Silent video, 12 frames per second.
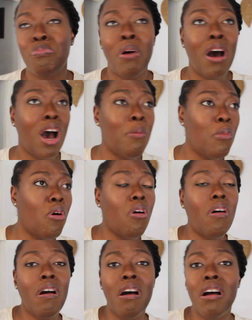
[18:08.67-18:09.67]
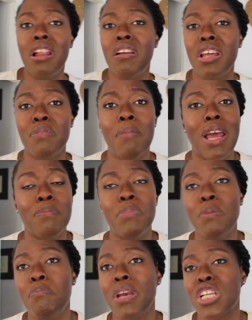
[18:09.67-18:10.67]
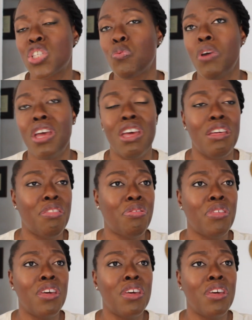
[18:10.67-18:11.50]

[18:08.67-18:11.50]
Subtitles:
palm oil, or it might be mixed with